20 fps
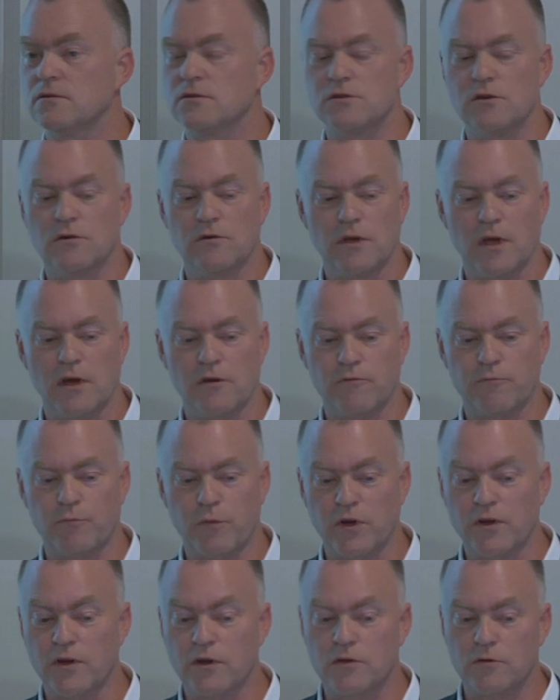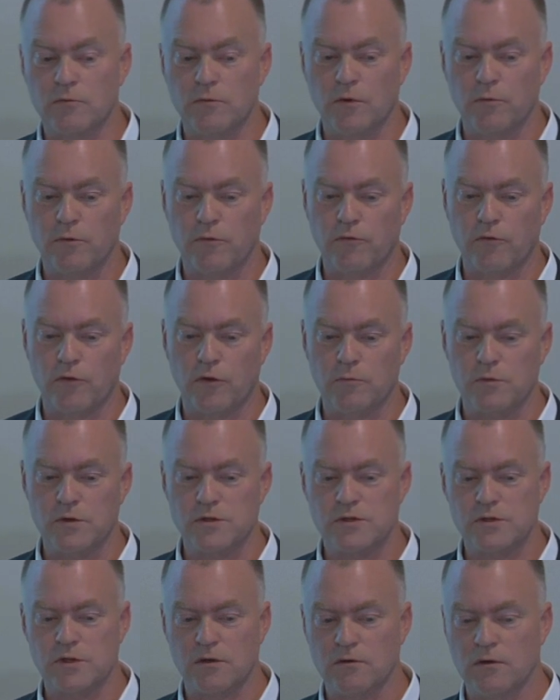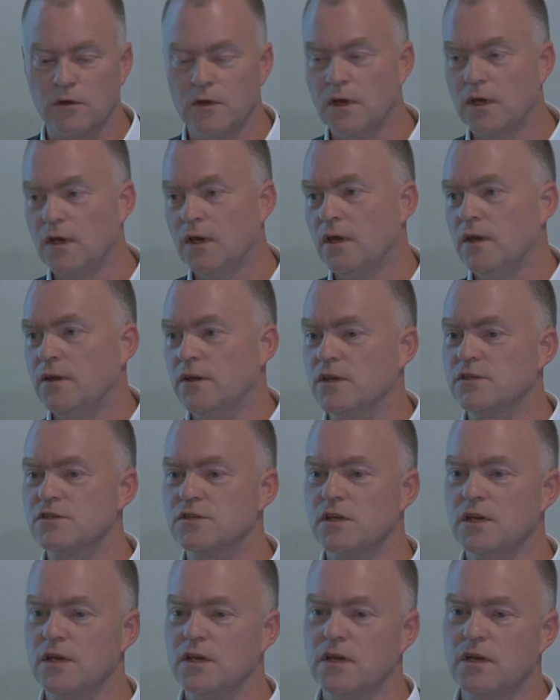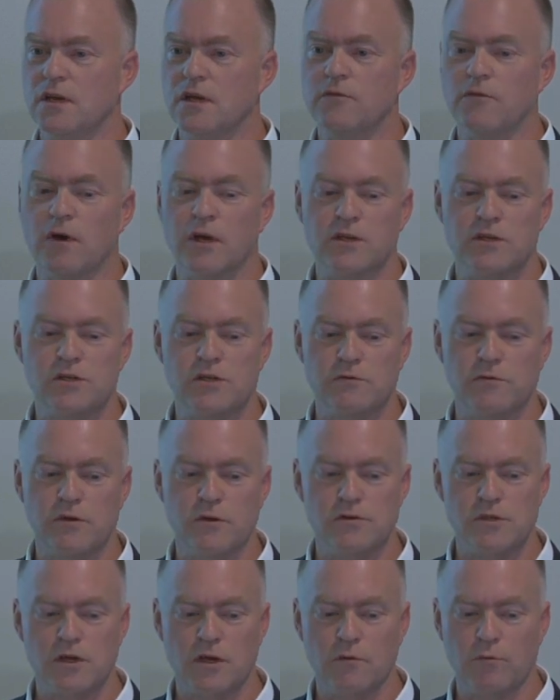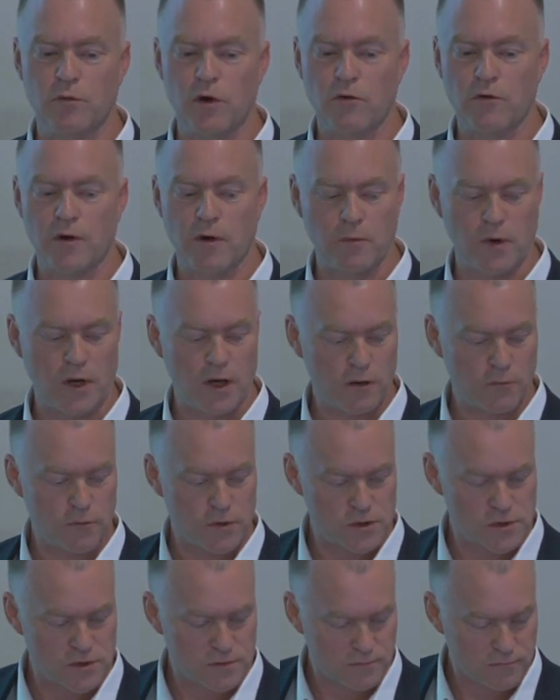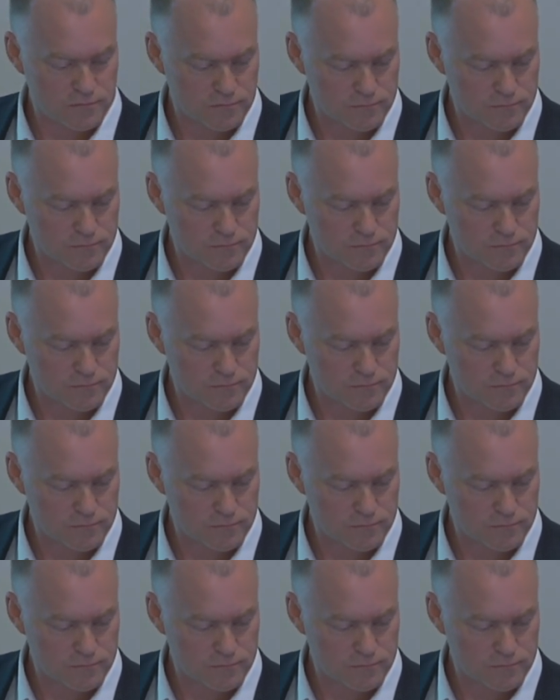So you have predictable performance. So that's the advantage of using a programming language.